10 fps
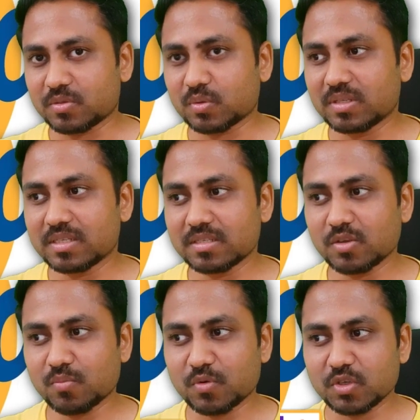So this is
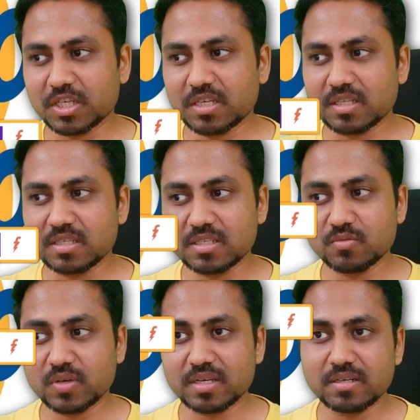your project key, this is
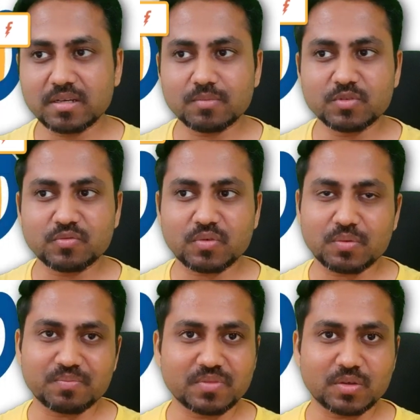where it comes
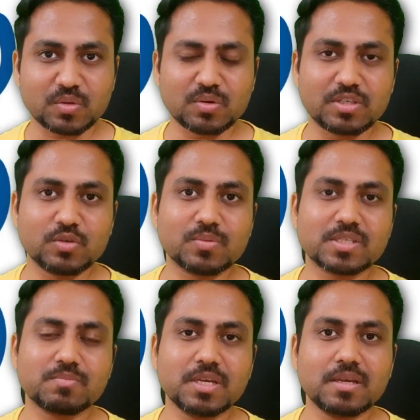from. You
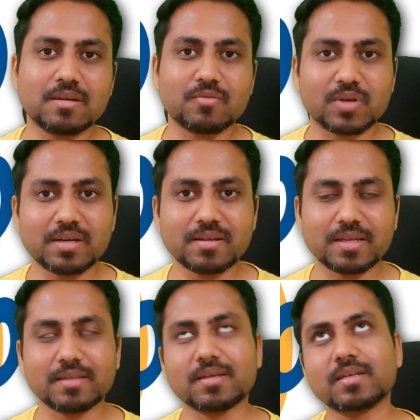must be
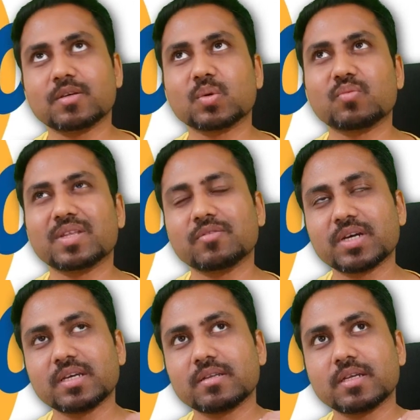wondering that whenever
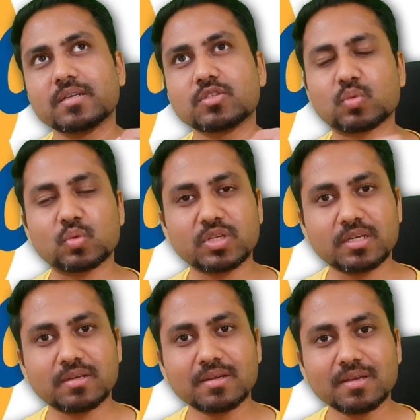I create a
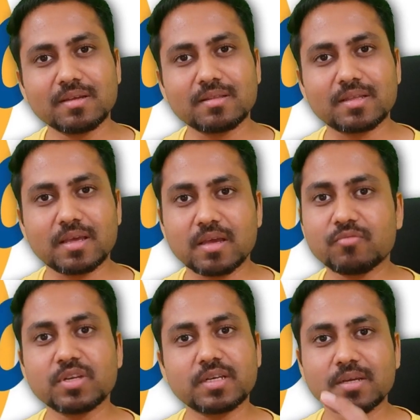story, then
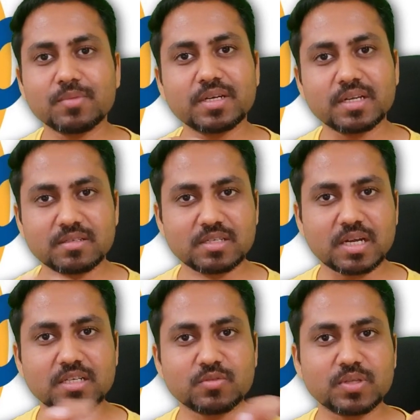every time it
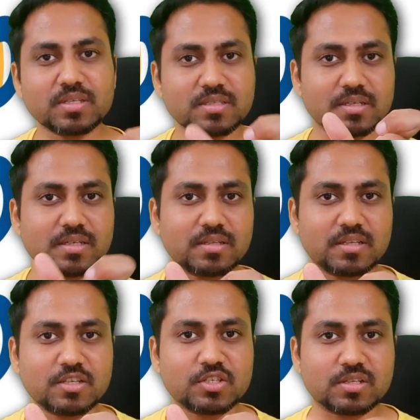starts with a certain
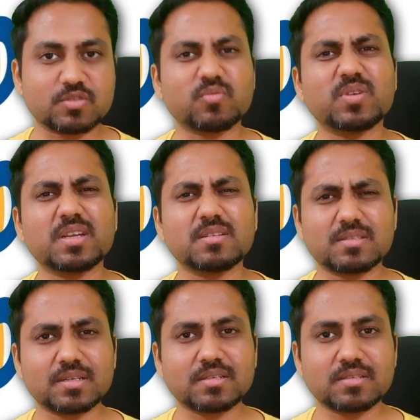initial. So where
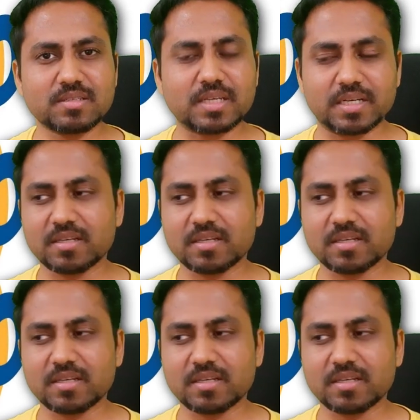is that set?